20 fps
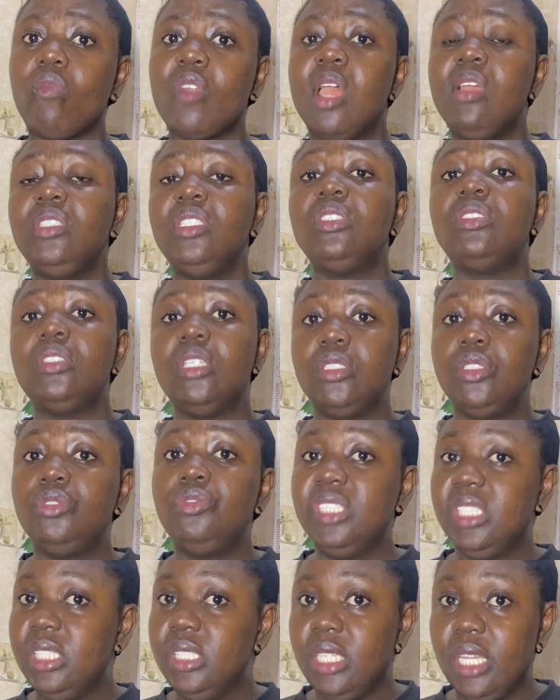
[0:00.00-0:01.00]
this tastes
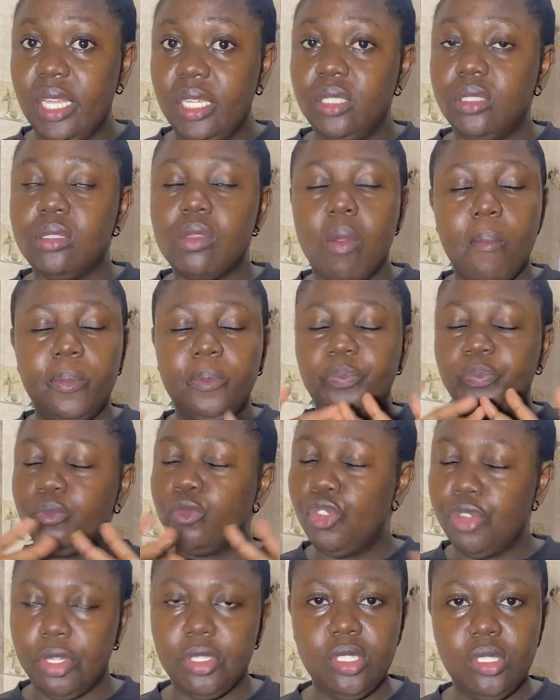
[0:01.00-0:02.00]
really nice.
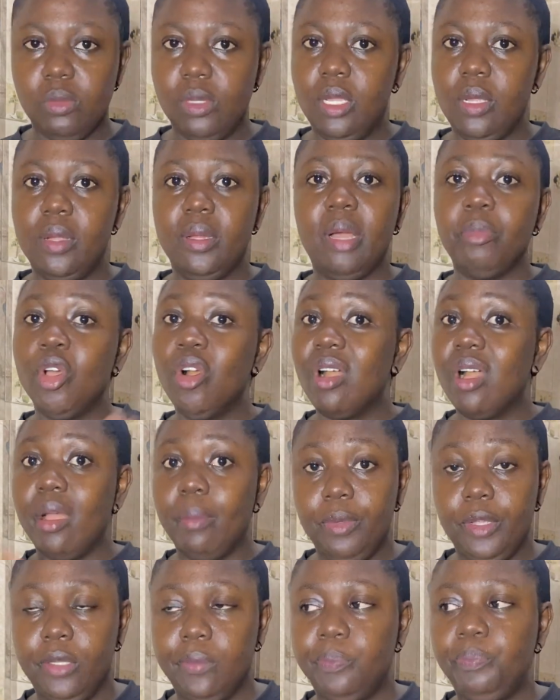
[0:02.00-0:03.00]
Trust me, I'm not
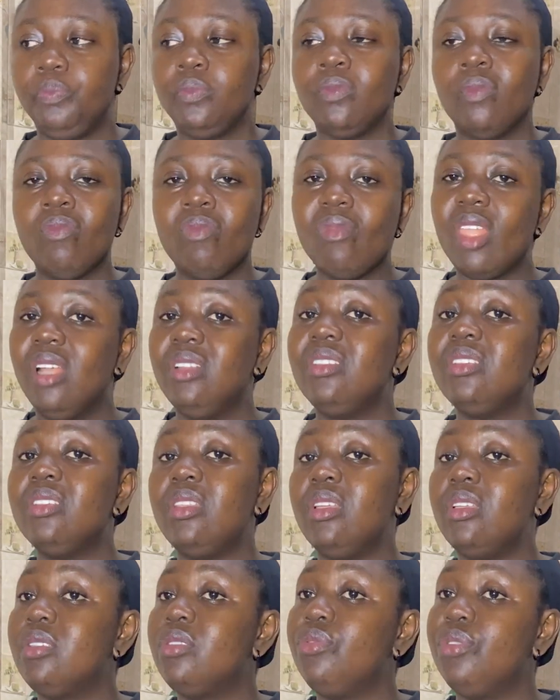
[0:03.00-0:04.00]
capping. This
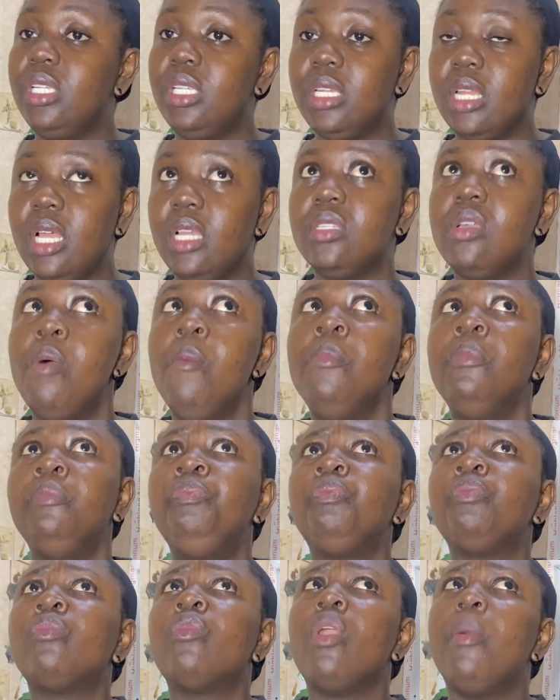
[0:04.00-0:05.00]
tastes really nice.
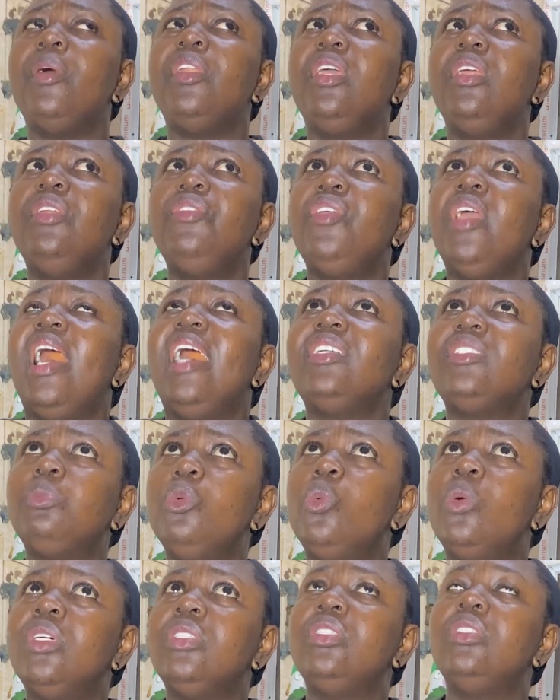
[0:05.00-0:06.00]
But then if you ask me
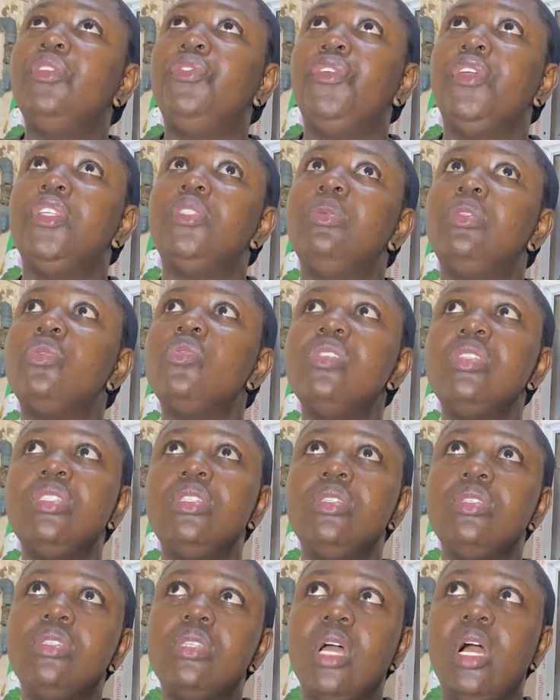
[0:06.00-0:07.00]
what's the difference between
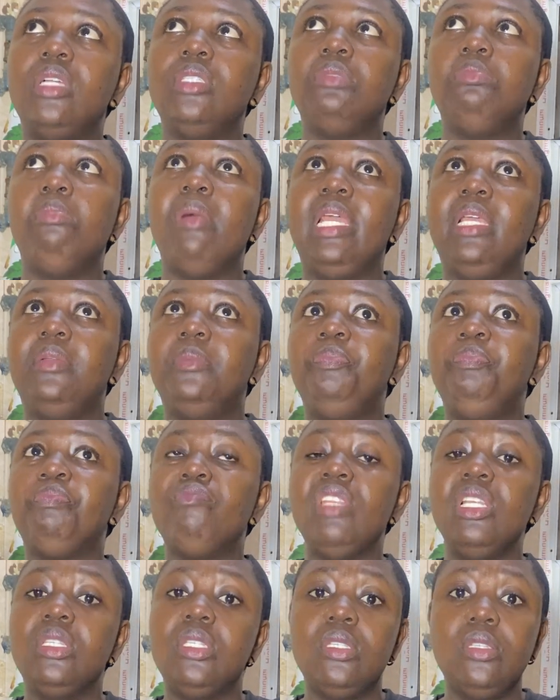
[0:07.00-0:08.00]
this and my
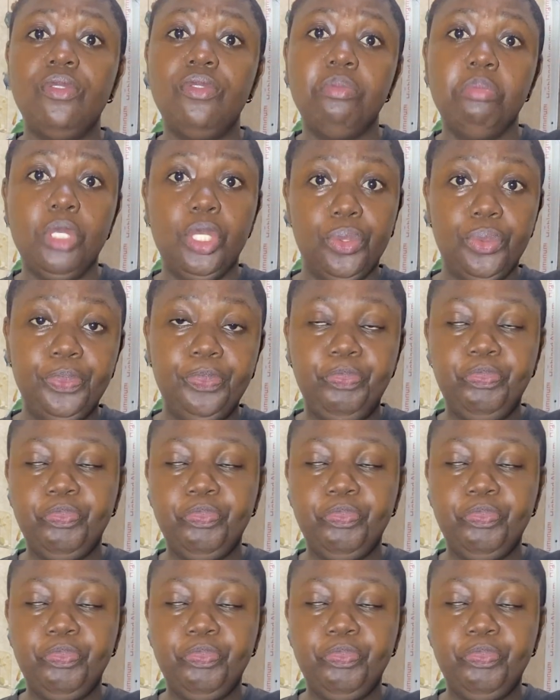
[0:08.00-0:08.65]
native meal,